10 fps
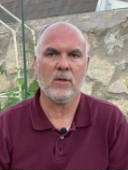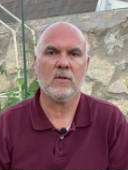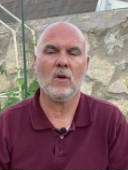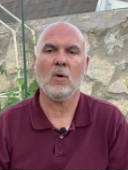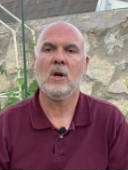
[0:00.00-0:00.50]

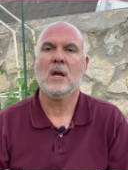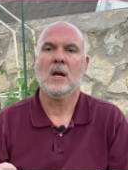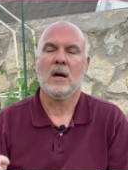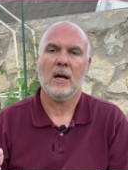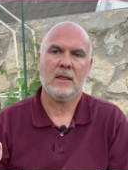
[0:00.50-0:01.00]
So
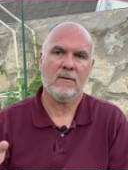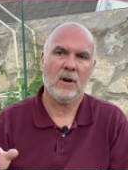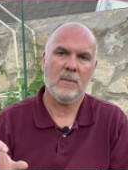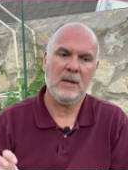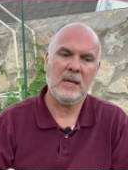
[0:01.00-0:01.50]
at the
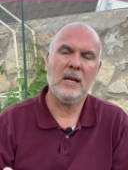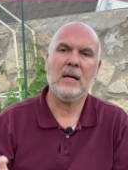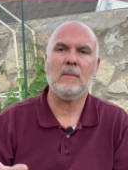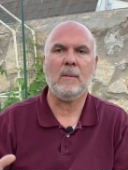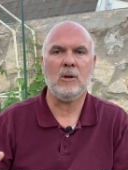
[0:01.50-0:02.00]
very
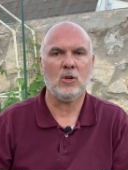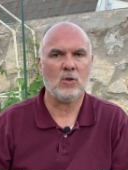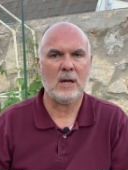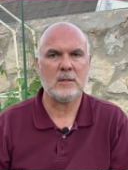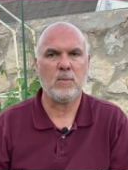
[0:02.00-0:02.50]
beginning, maybe you
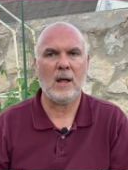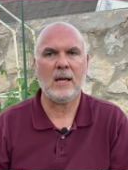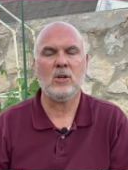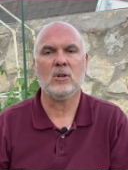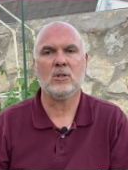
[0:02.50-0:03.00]

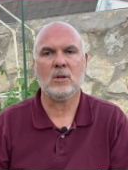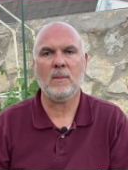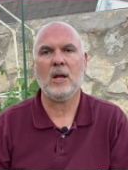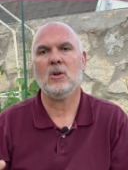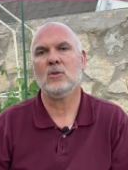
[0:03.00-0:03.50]
transplant your
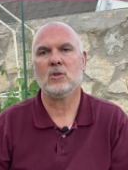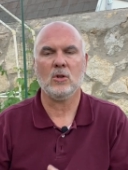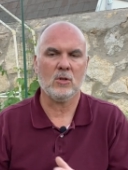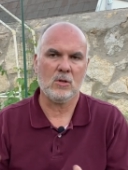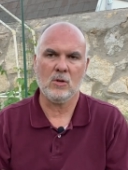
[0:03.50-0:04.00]
tomatoes or
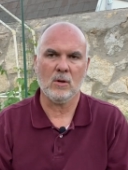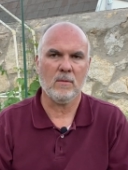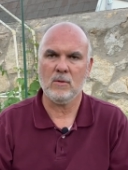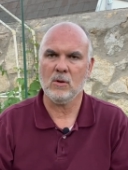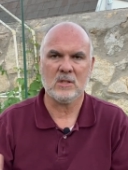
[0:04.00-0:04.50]
your, your,
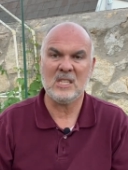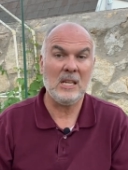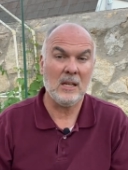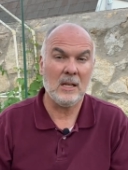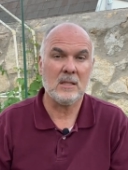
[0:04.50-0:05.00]
your
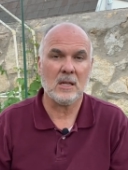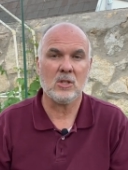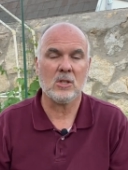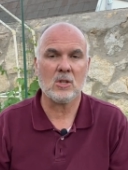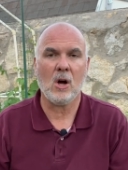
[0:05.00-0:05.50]
seedlings, let's
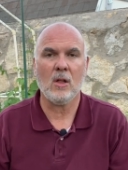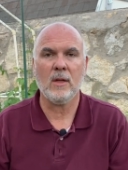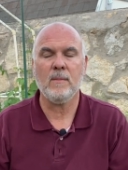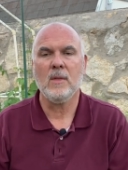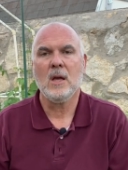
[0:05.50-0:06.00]
just call
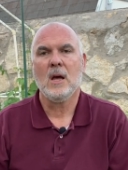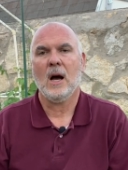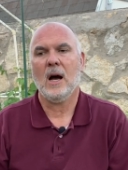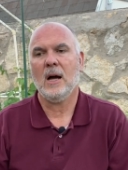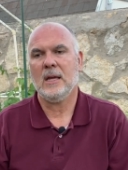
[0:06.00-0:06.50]
them,
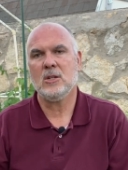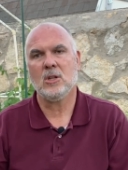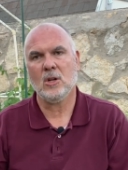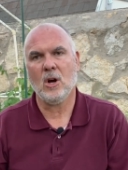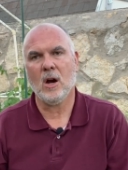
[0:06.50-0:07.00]
uh, into
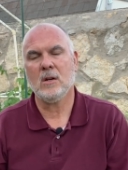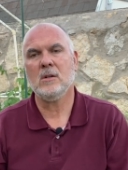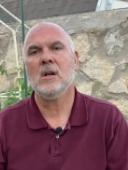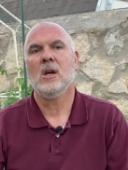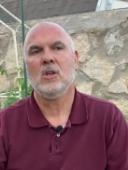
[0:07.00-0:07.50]
the
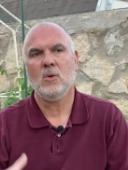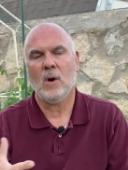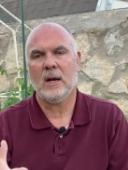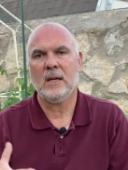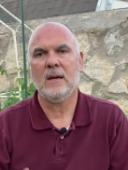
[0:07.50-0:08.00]
garden. You
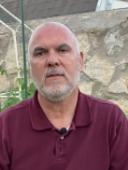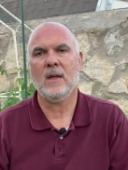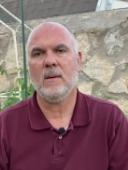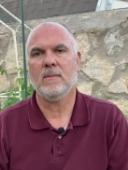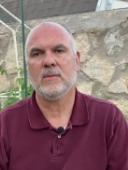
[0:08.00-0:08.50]
want to give
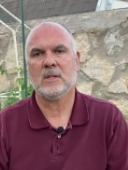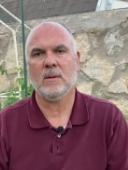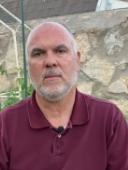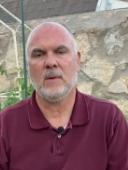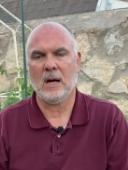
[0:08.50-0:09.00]
them
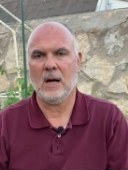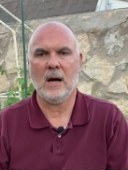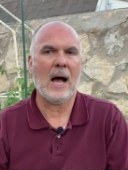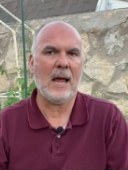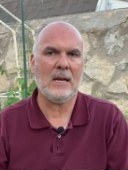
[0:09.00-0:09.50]
some uh,
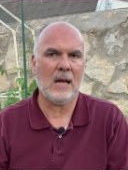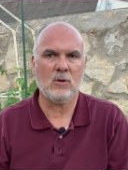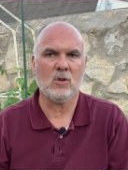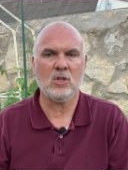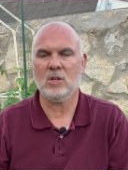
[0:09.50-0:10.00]
high
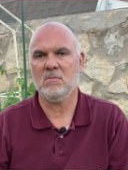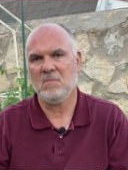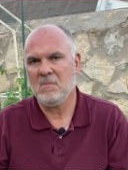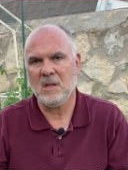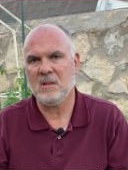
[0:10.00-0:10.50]
nitrogen.
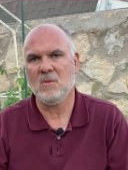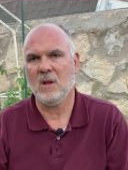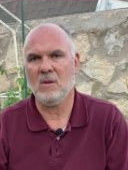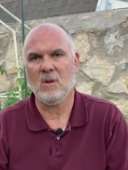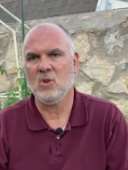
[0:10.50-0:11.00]
It,
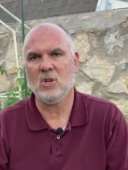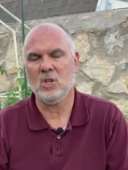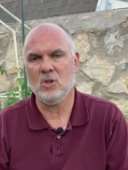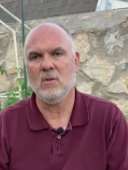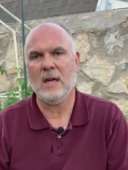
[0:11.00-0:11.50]
it, you
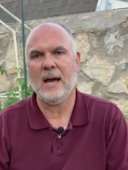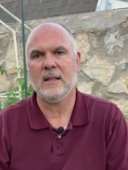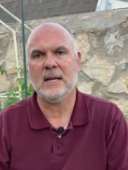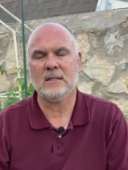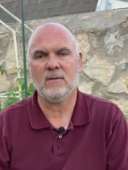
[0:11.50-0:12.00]
could do that.
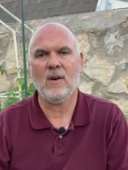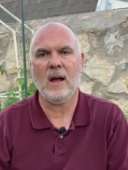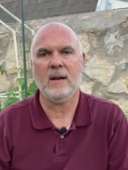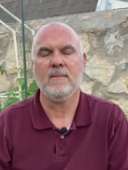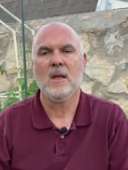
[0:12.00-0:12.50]
That's fine.